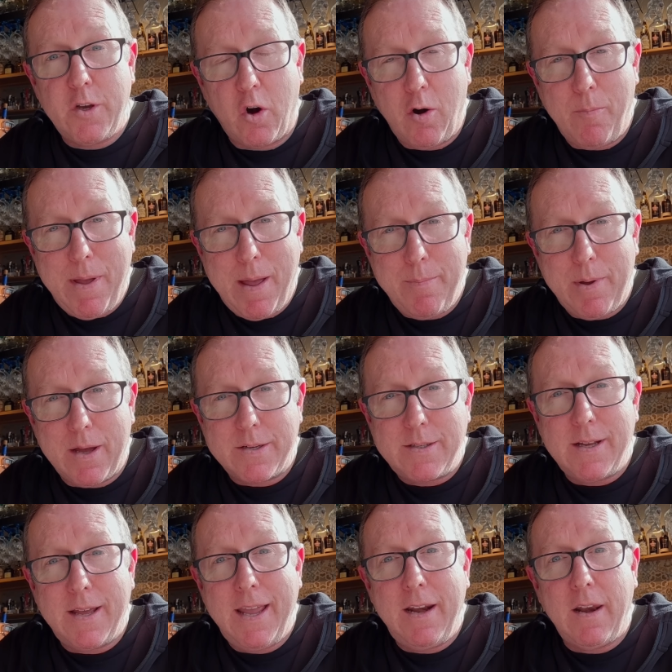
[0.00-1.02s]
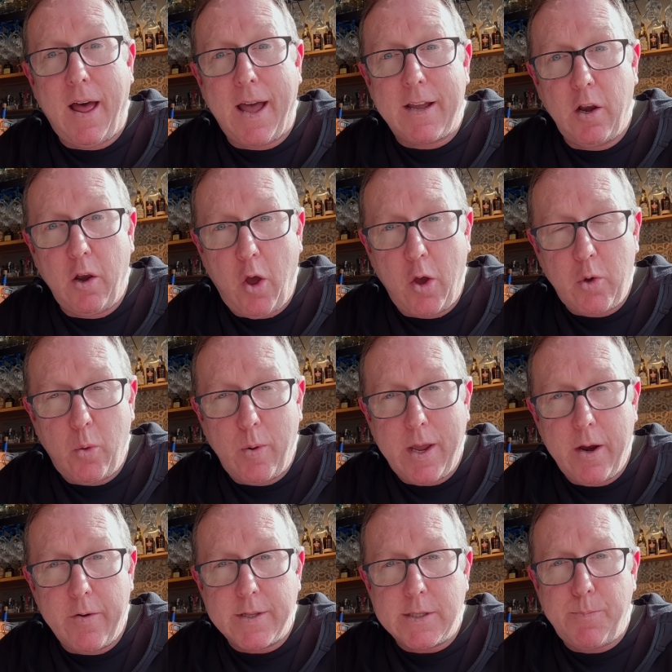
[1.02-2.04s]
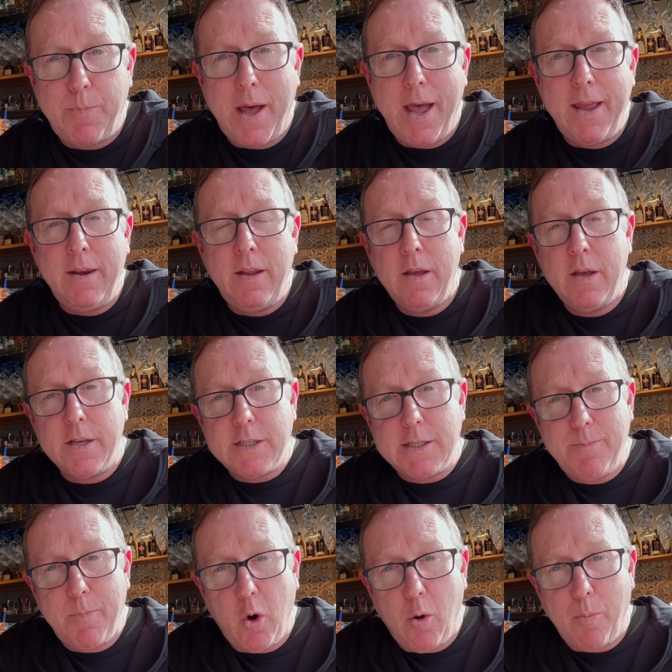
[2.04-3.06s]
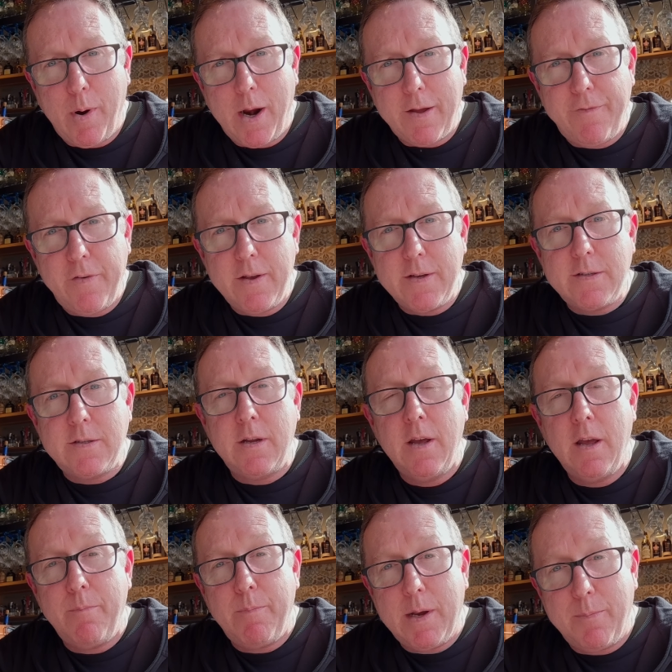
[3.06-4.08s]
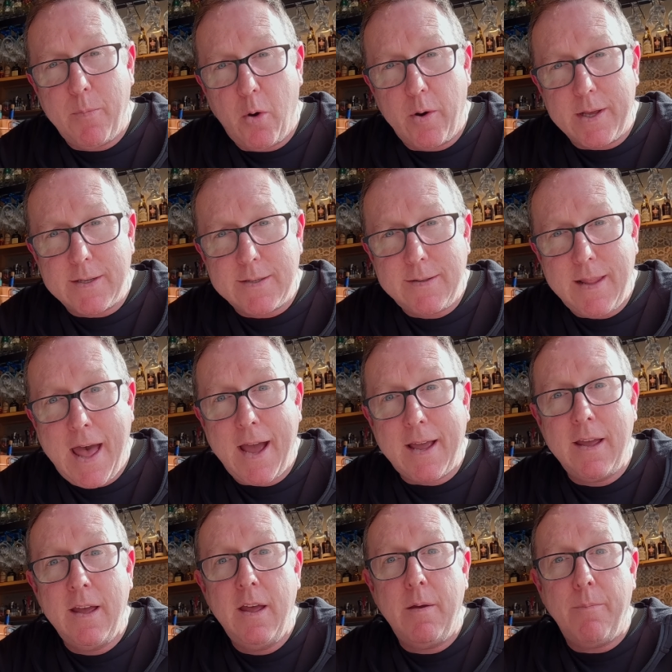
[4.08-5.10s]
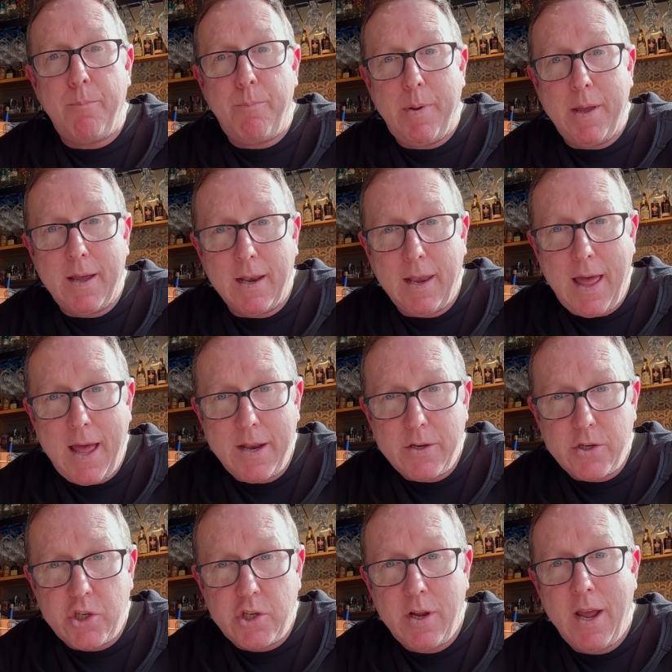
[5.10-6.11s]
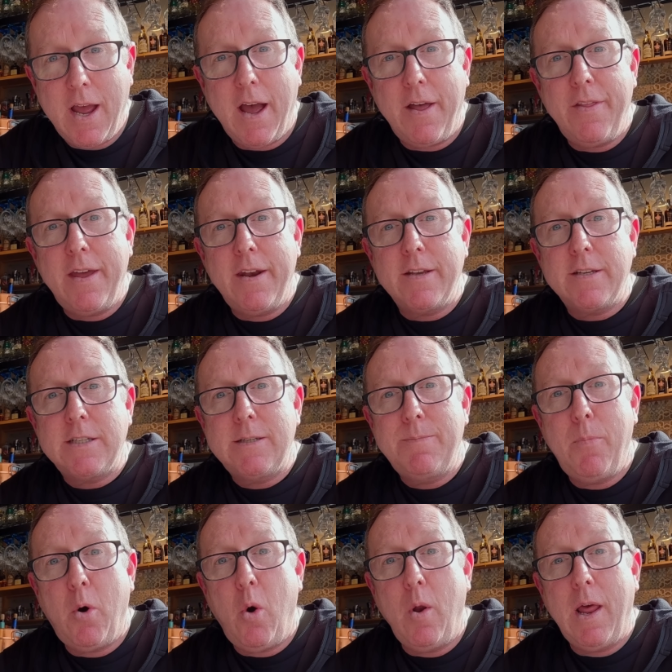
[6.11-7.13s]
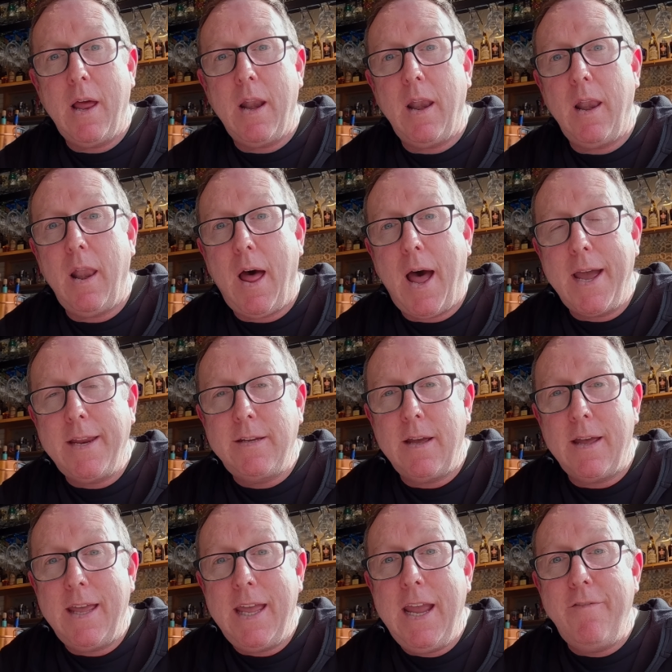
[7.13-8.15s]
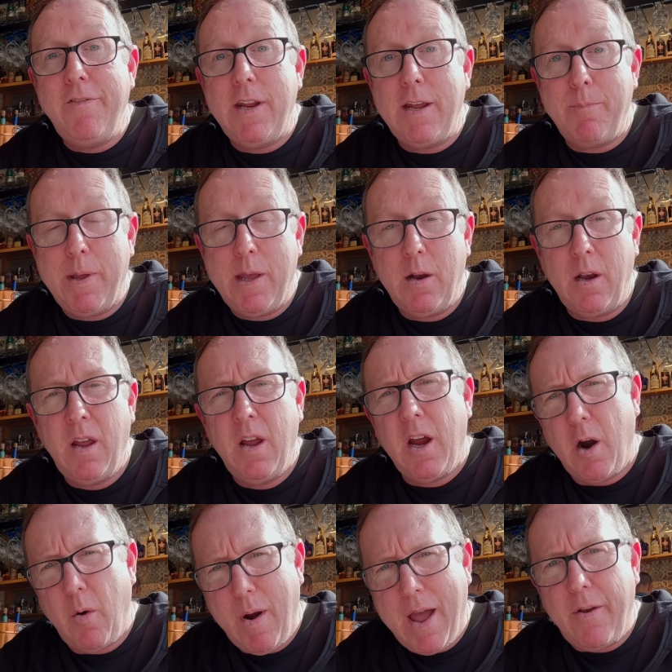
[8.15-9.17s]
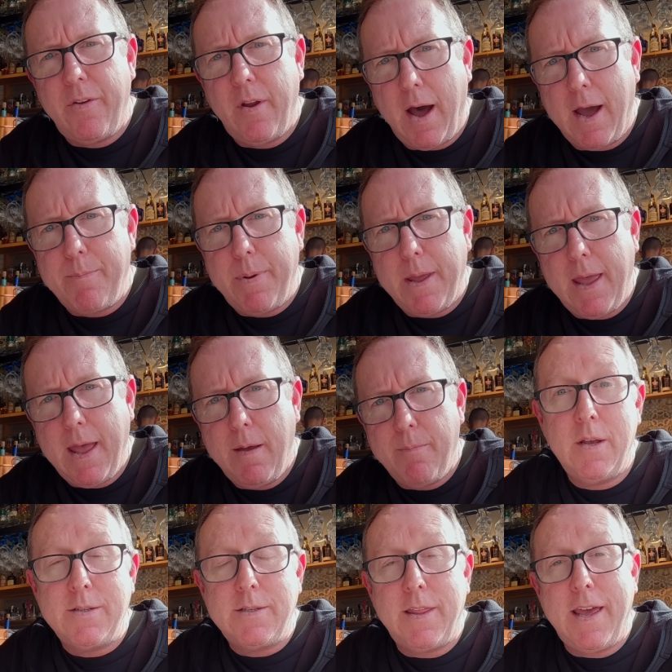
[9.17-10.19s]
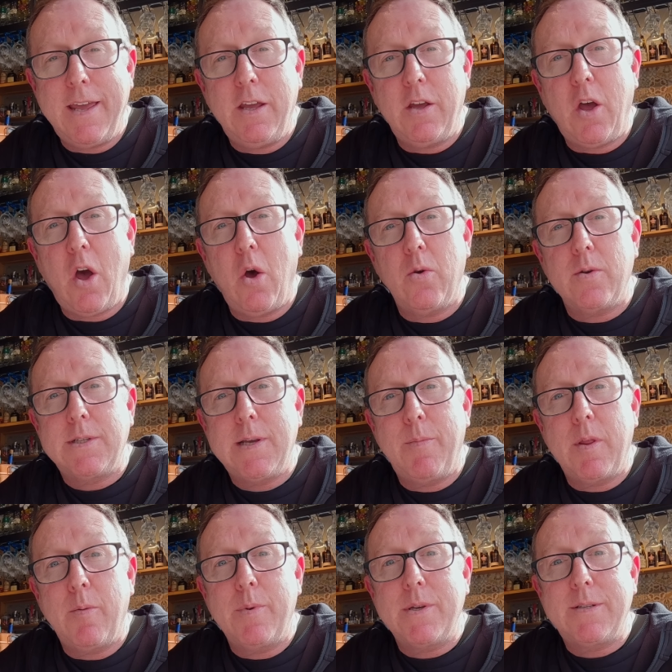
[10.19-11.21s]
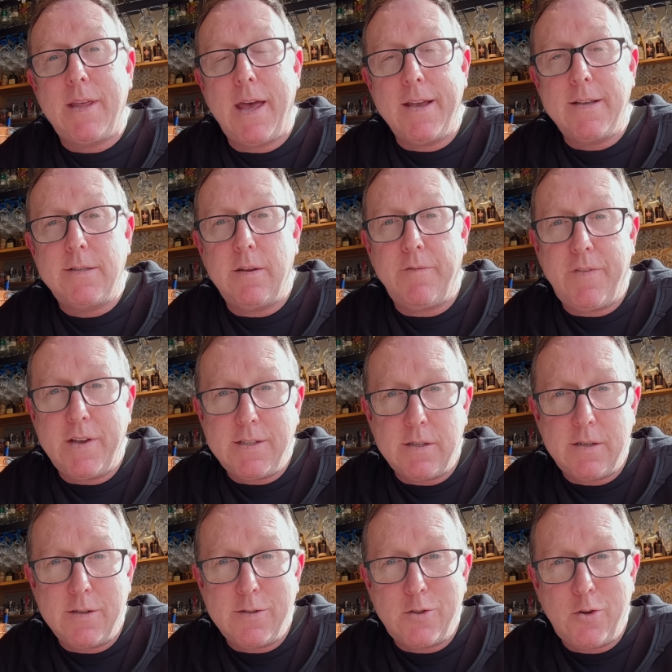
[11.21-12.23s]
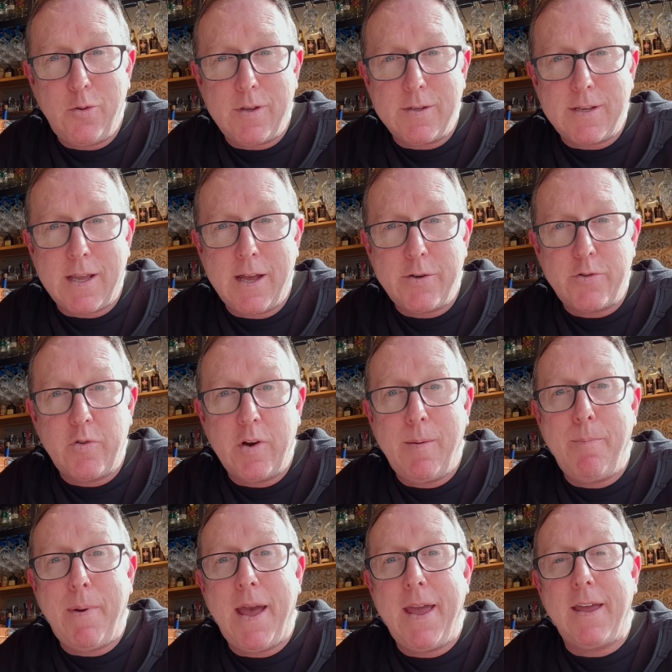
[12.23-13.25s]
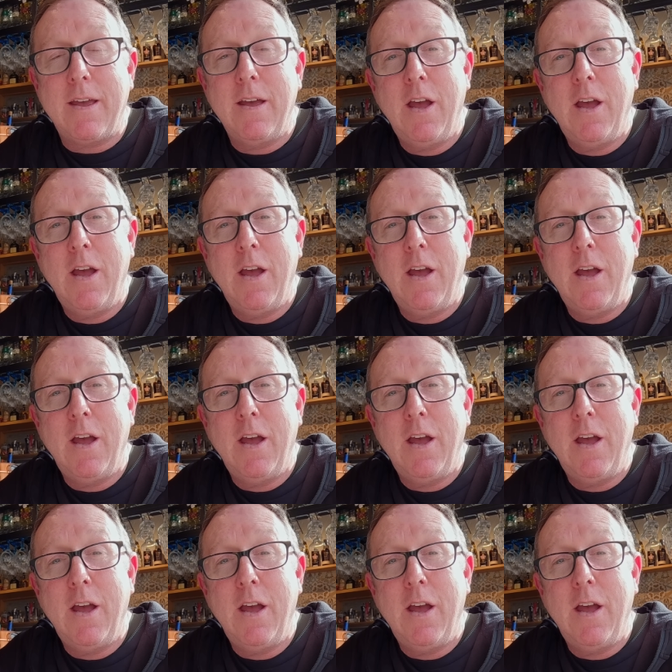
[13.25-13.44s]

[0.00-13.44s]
remember to eat like a local here in Spain: small breakfast, mid-morning snack, bigger lunch, and then a smaller, lighter evening meal around 9 p.m. So there you go, some of the mistakes that visitors to this country make